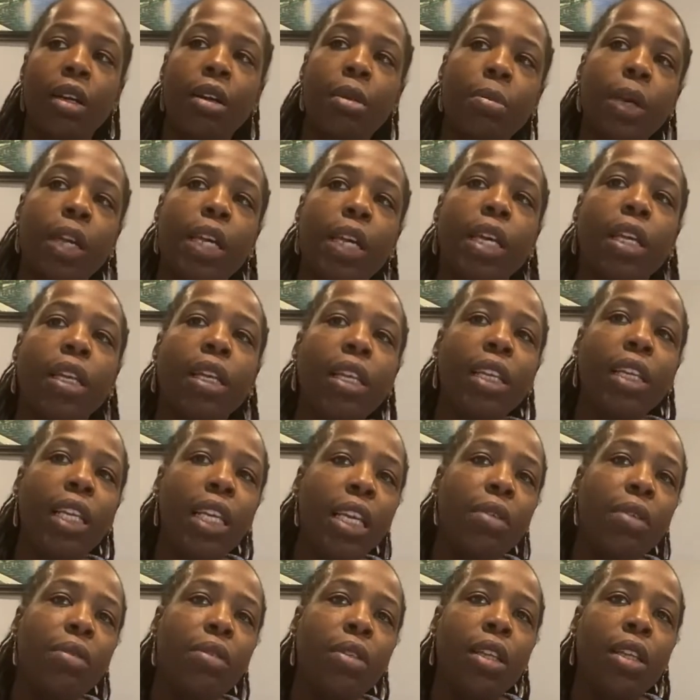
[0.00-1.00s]
But he
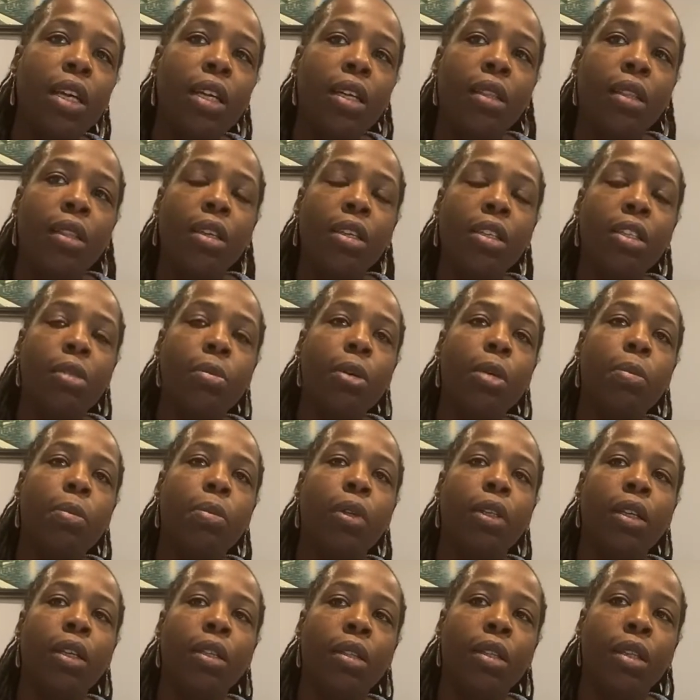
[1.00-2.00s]
leaves none of these people
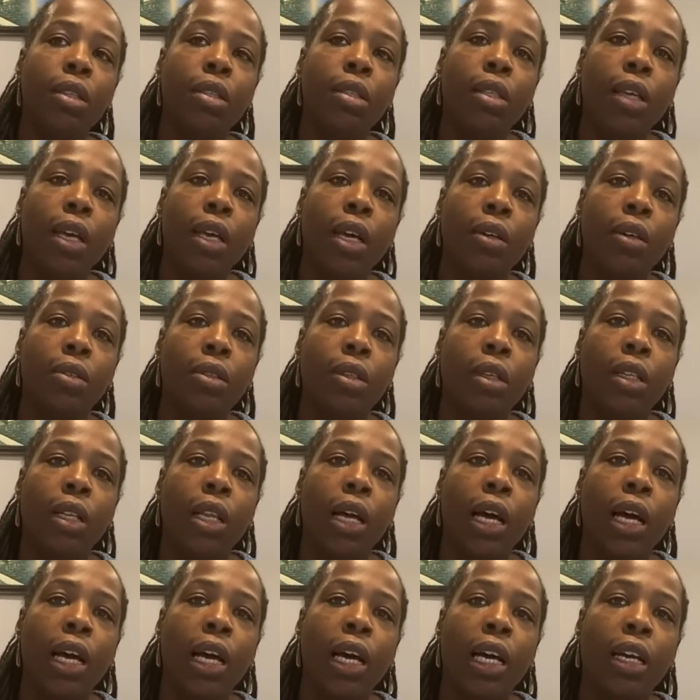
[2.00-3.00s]
in these towns
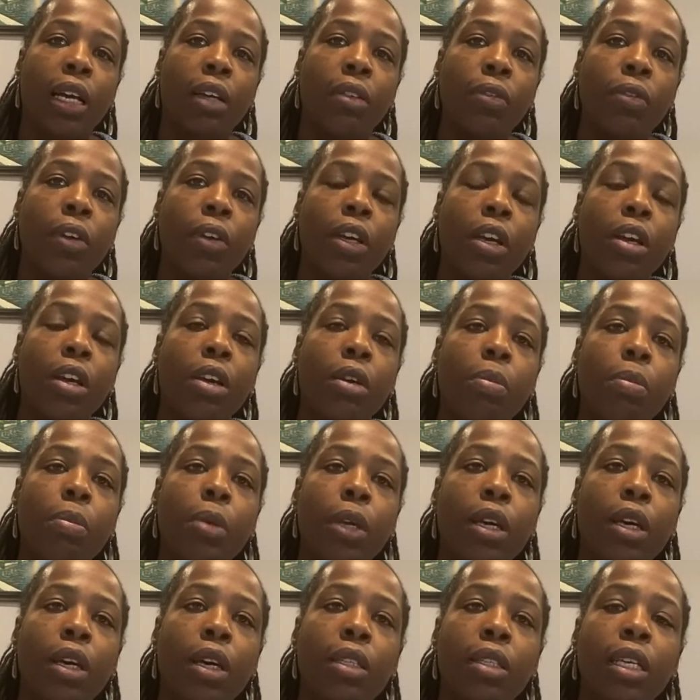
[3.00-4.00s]
alive
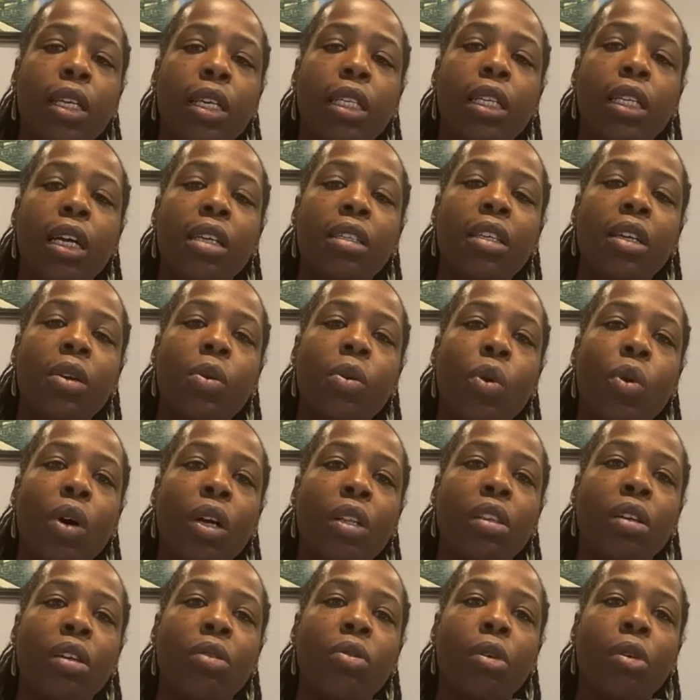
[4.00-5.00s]
because he doesn't want
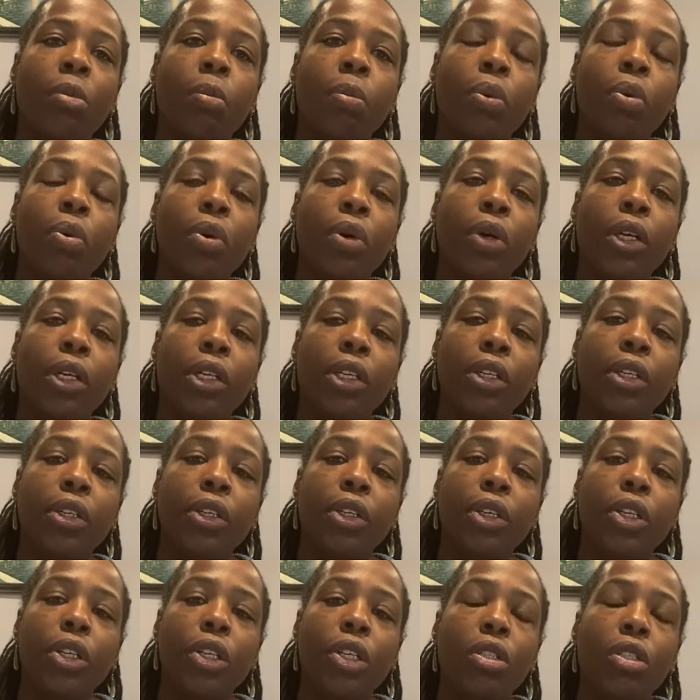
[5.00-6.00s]
the report
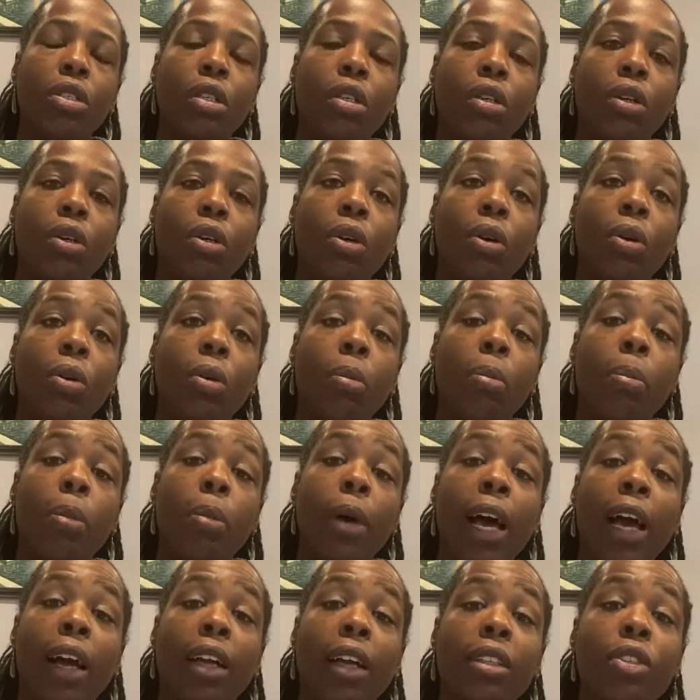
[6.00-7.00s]
to go
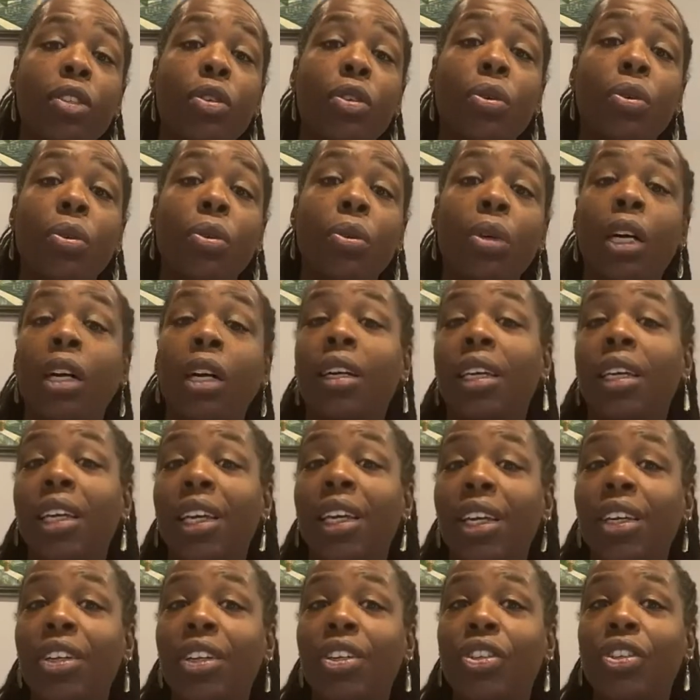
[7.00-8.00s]
back to
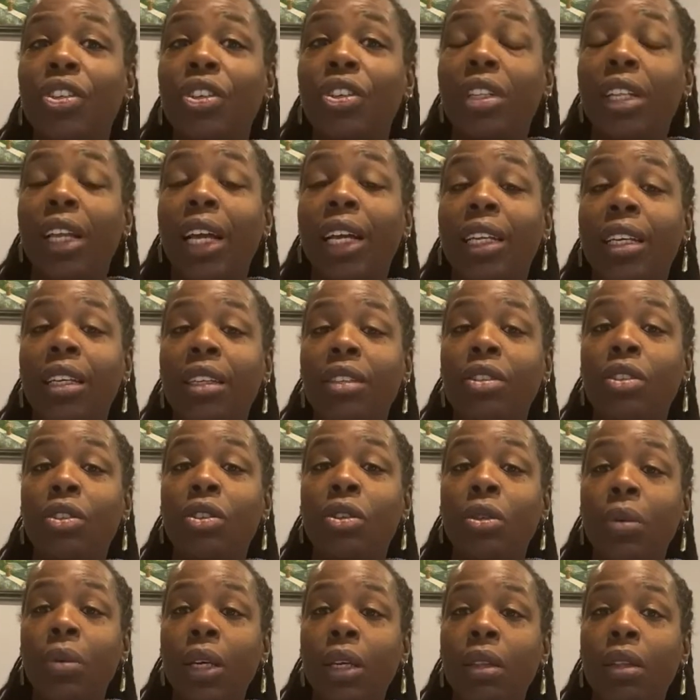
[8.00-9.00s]
Achish that he's
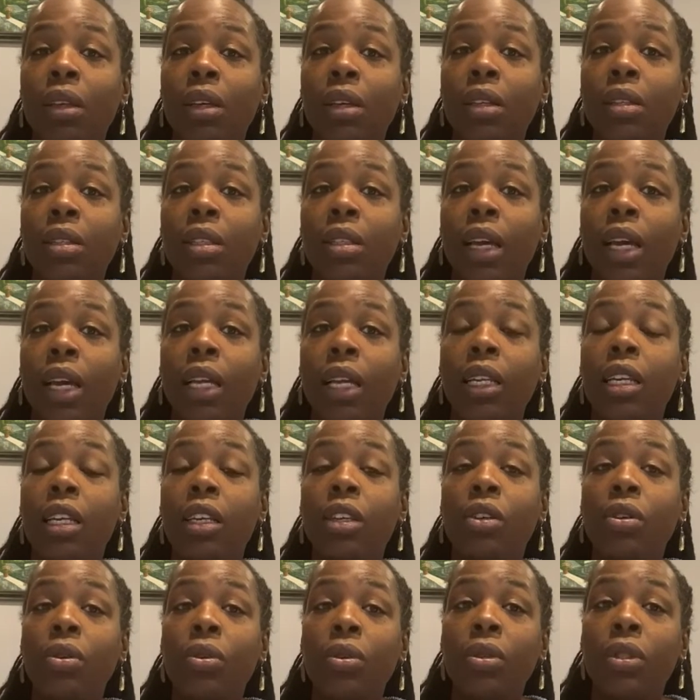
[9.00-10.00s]
doing this. And he
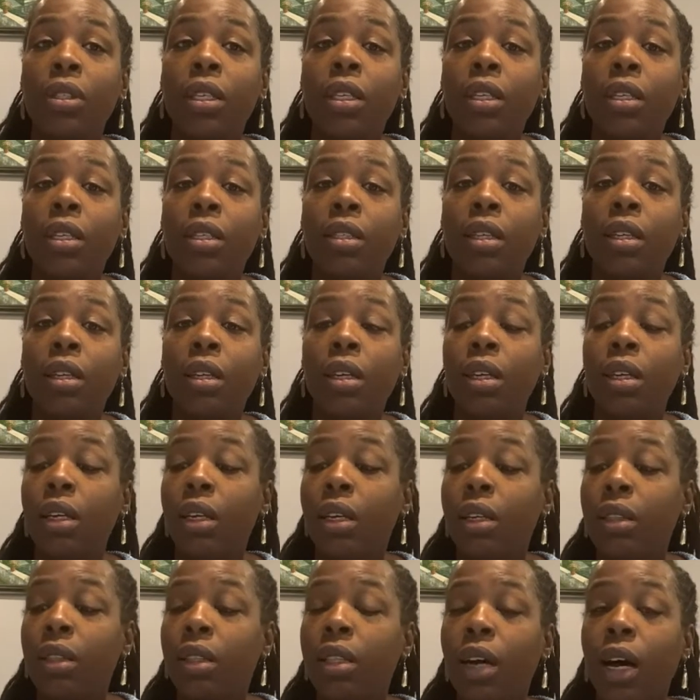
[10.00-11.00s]
uses
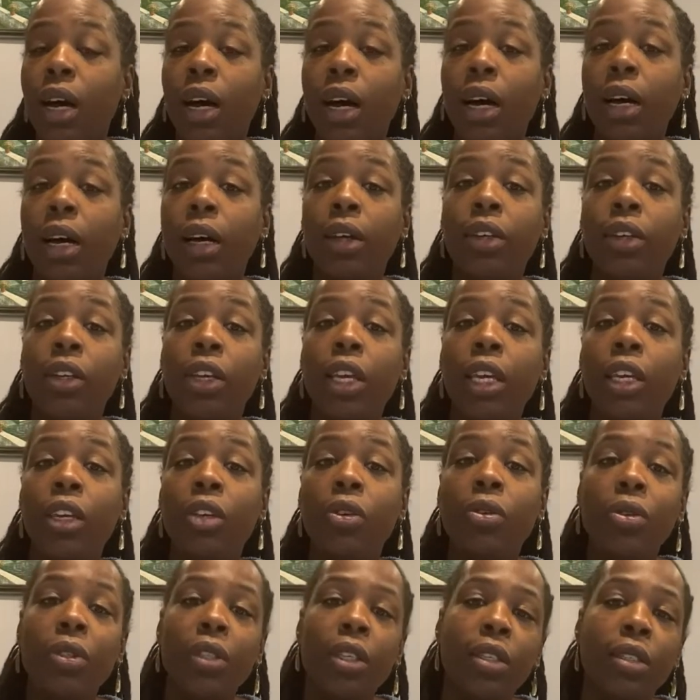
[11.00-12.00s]

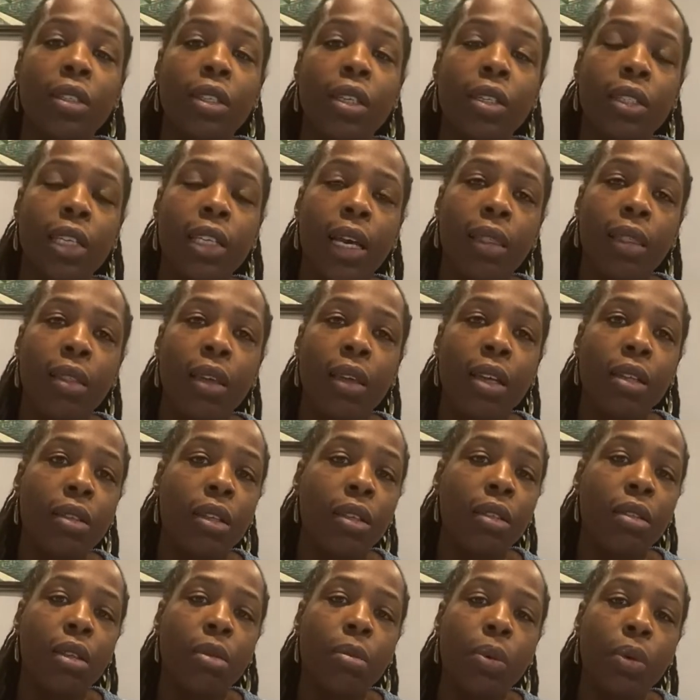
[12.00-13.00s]
this, I think, to
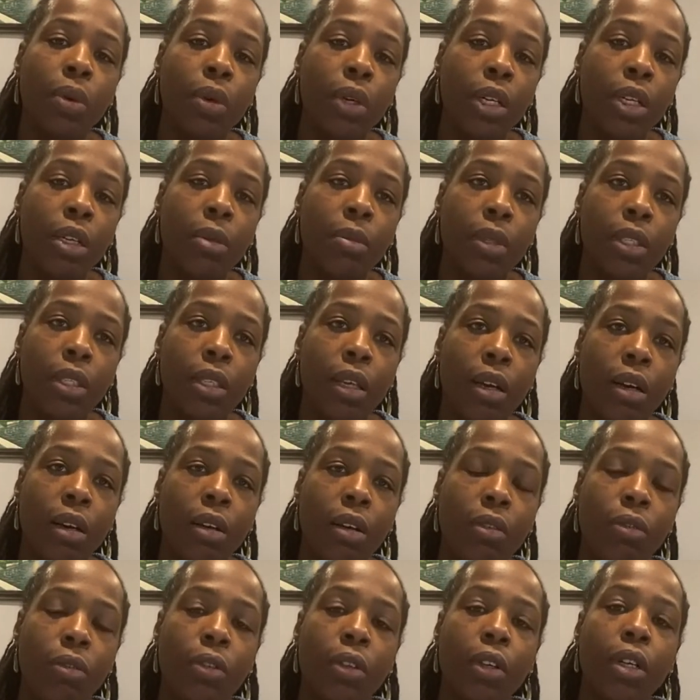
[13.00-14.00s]
support
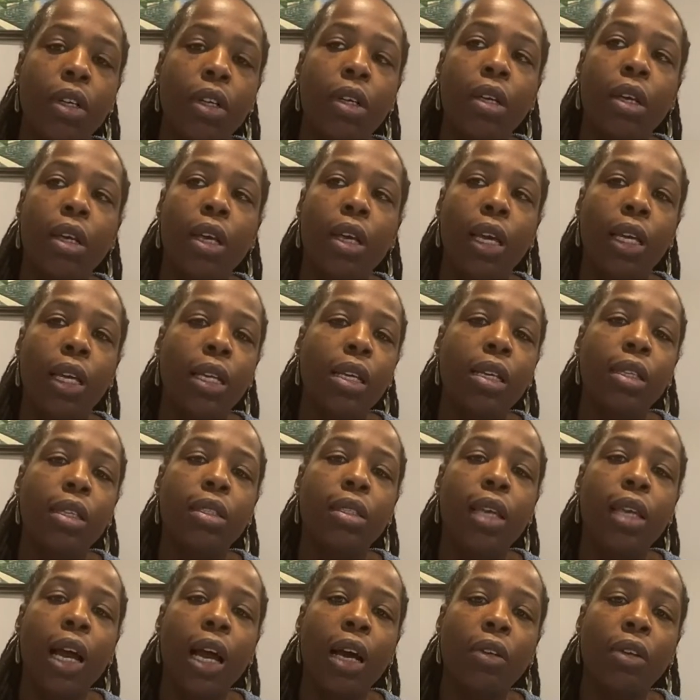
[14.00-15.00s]
himself and his
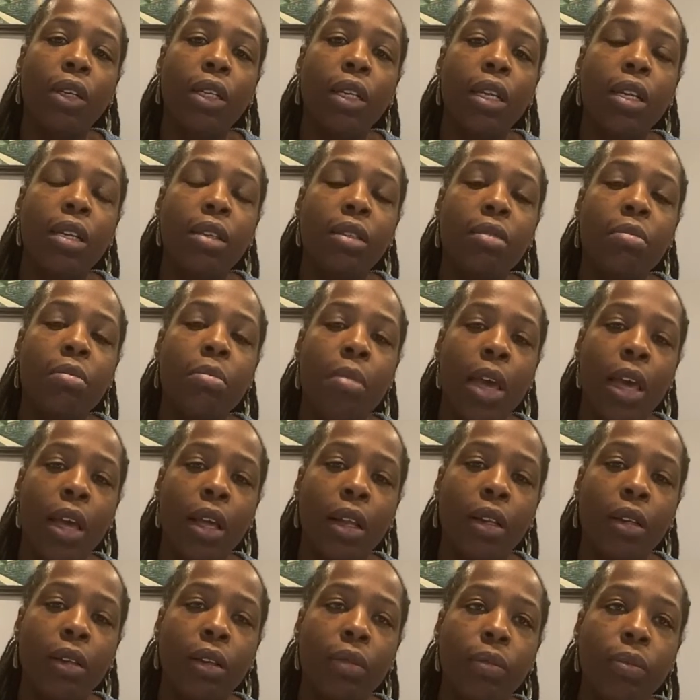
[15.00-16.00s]
town and his
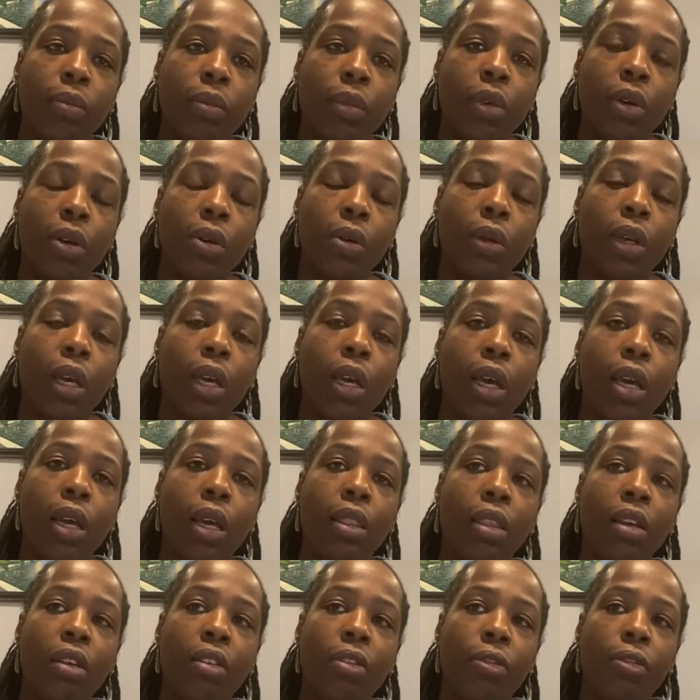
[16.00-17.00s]
men, okay,
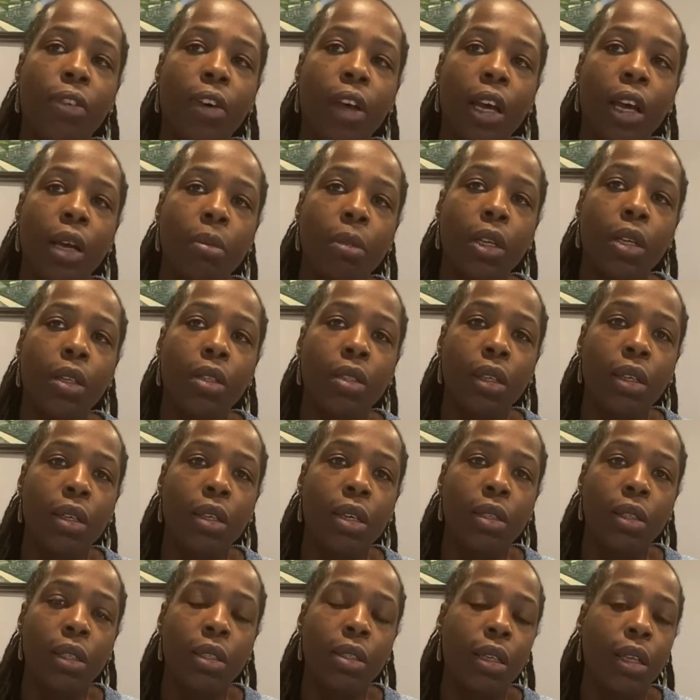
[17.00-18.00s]
and their families,
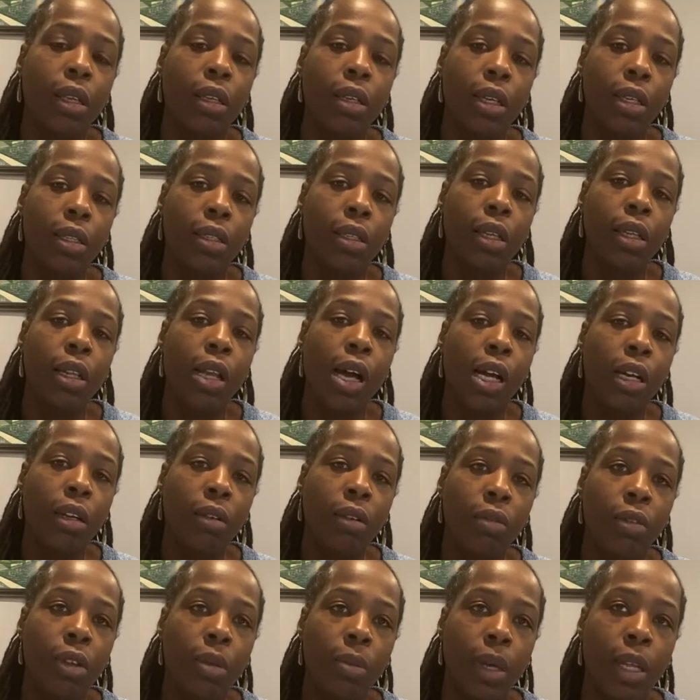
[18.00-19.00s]
because it's a lot
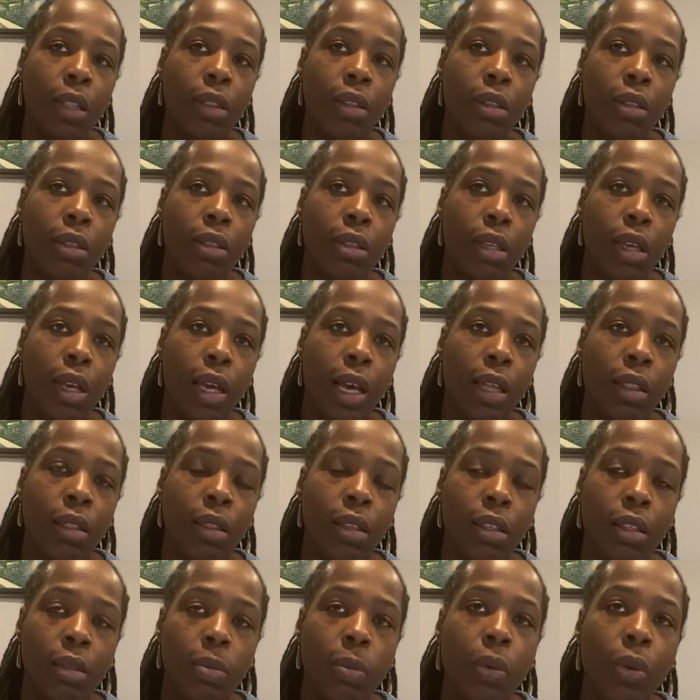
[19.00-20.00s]
of them at
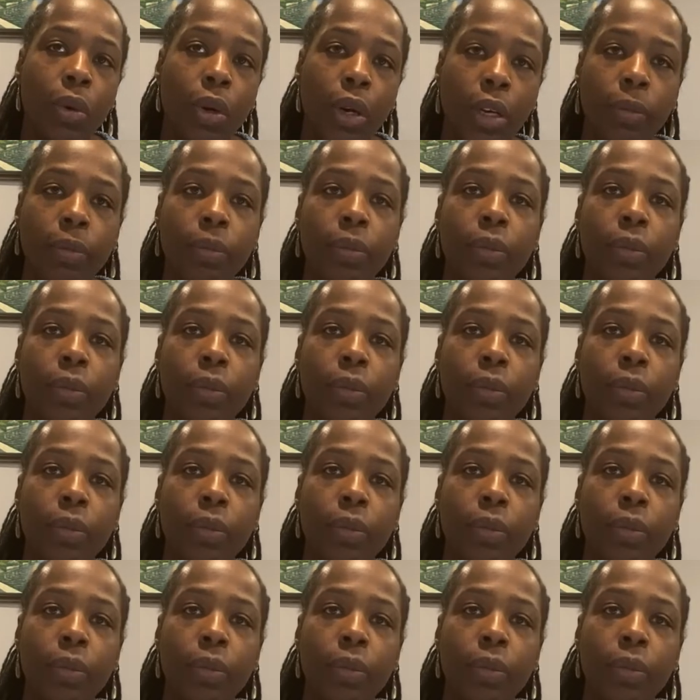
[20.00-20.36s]
this point.